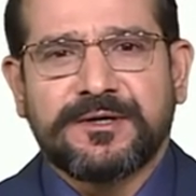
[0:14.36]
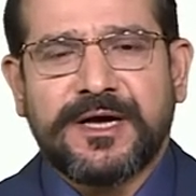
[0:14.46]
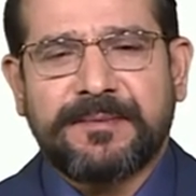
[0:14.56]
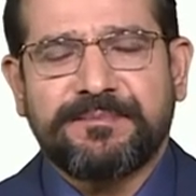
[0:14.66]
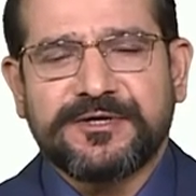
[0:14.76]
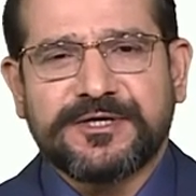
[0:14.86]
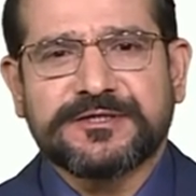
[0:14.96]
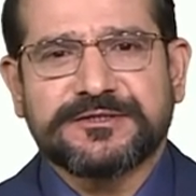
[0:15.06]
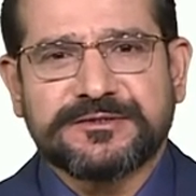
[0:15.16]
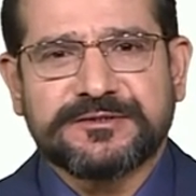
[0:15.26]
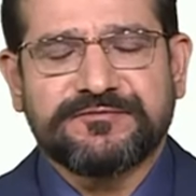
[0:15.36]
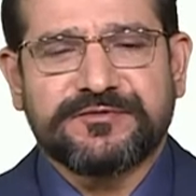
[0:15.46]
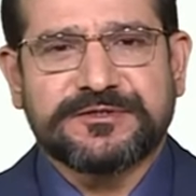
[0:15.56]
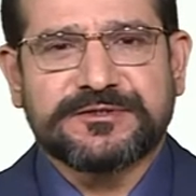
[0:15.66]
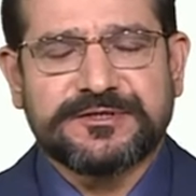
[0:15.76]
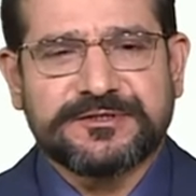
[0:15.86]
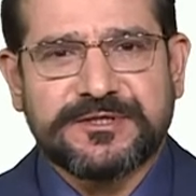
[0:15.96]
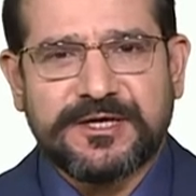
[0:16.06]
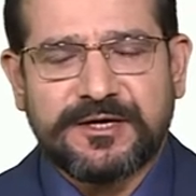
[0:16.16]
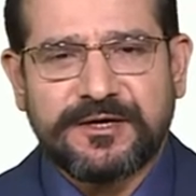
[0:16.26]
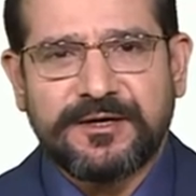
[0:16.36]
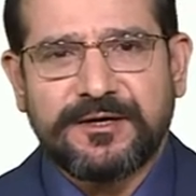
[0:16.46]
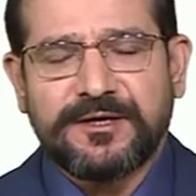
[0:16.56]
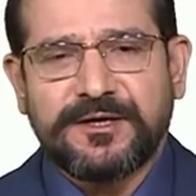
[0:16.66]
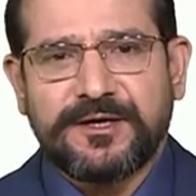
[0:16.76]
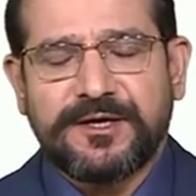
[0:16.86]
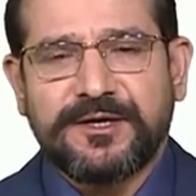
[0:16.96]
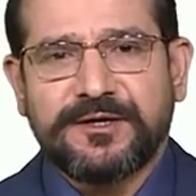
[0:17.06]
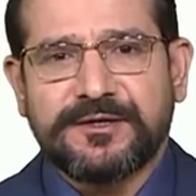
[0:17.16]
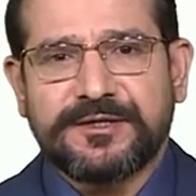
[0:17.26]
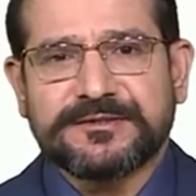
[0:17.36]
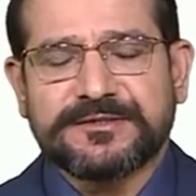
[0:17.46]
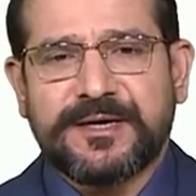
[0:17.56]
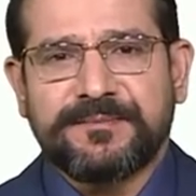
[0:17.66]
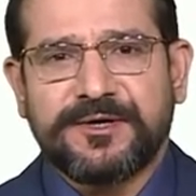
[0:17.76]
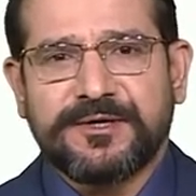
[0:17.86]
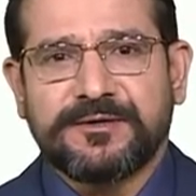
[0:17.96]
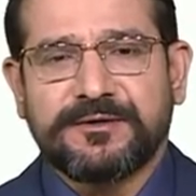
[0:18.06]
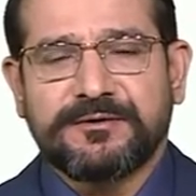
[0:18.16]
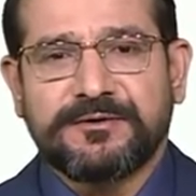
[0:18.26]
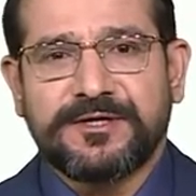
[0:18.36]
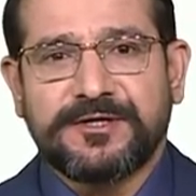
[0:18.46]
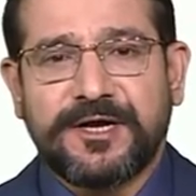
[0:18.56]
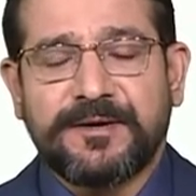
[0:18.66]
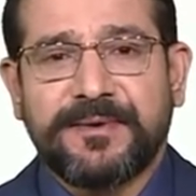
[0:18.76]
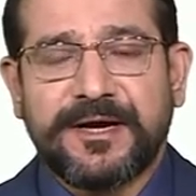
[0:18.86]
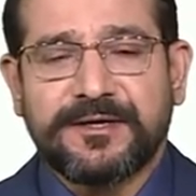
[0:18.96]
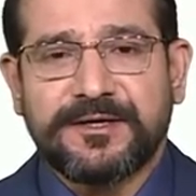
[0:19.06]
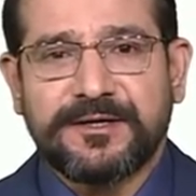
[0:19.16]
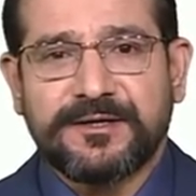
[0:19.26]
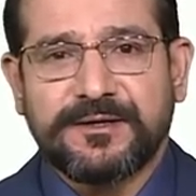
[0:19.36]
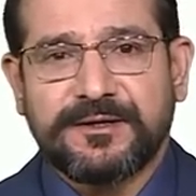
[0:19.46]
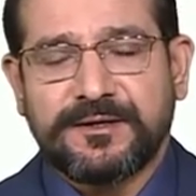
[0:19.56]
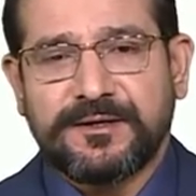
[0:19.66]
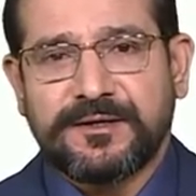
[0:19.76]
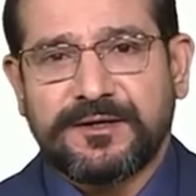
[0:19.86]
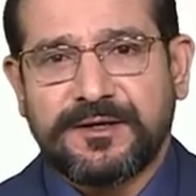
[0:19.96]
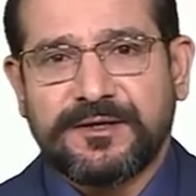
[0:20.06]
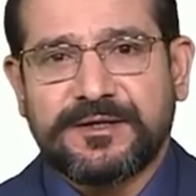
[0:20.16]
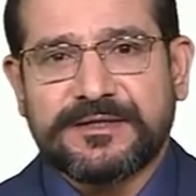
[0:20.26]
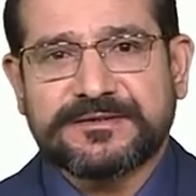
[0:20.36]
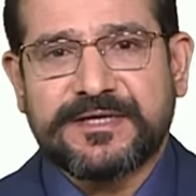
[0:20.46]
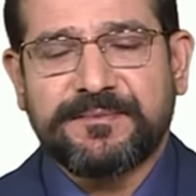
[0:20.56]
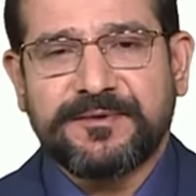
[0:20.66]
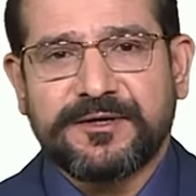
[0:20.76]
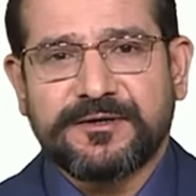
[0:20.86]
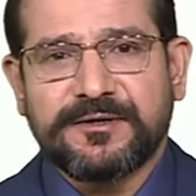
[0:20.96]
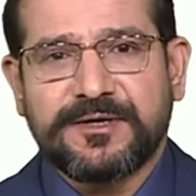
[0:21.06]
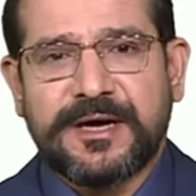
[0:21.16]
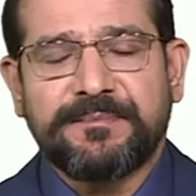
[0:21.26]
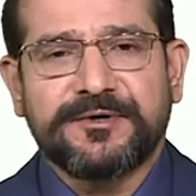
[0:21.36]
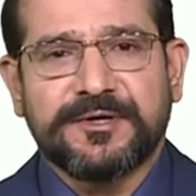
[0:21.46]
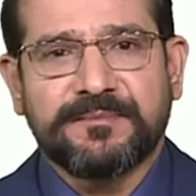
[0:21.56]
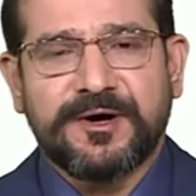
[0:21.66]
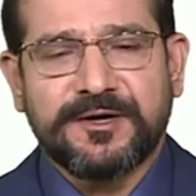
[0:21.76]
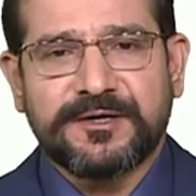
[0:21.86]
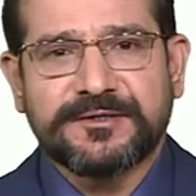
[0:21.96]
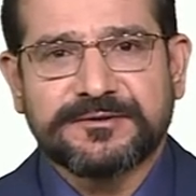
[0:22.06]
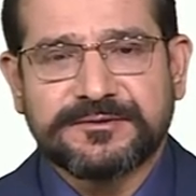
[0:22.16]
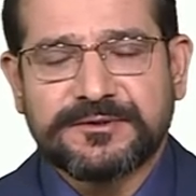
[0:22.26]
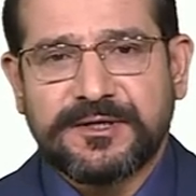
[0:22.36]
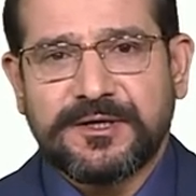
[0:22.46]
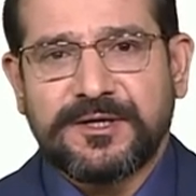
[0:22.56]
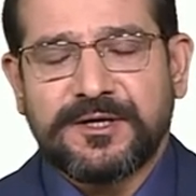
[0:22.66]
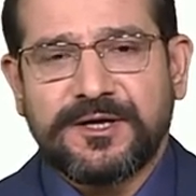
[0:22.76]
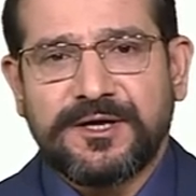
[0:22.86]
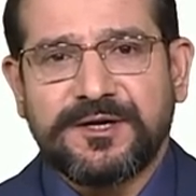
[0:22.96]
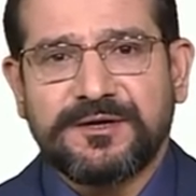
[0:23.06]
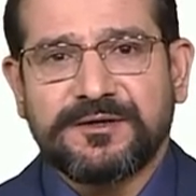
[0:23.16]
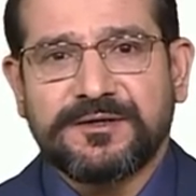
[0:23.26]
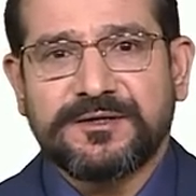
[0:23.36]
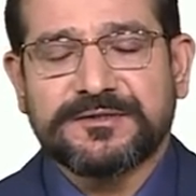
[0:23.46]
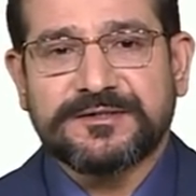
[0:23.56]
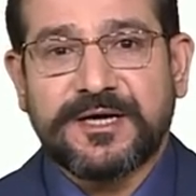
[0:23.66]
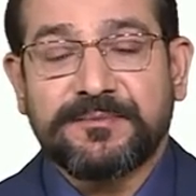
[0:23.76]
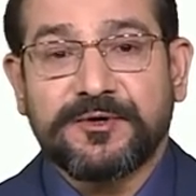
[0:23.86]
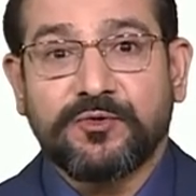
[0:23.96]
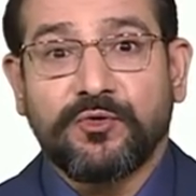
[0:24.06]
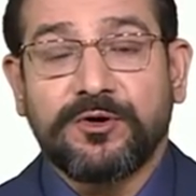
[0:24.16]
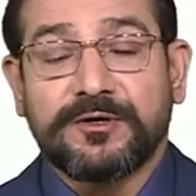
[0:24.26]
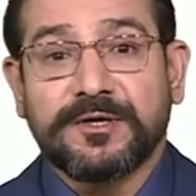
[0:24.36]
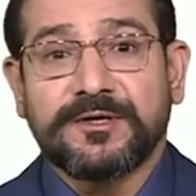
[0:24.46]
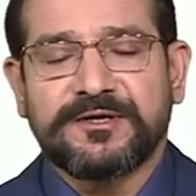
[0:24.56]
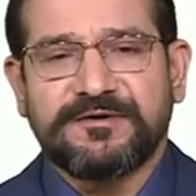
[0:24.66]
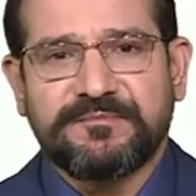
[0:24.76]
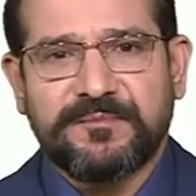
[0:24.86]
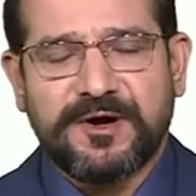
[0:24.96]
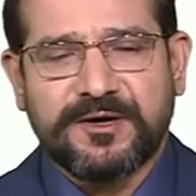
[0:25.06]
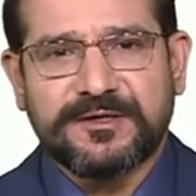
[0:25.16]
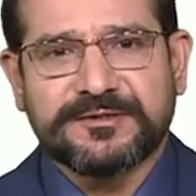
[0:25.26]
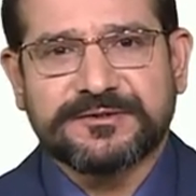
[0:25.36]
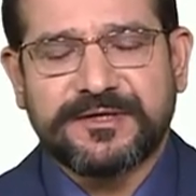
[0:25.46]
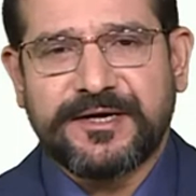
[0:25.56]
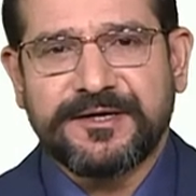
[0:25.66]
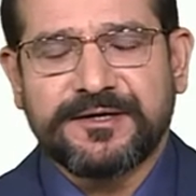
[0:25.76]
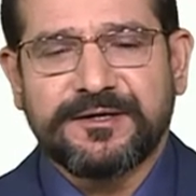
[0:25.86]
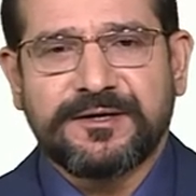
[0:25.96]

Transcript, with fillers: applications of istisna in Islamic retail banking, in Islamic capital markets, in Islamic alternative markets like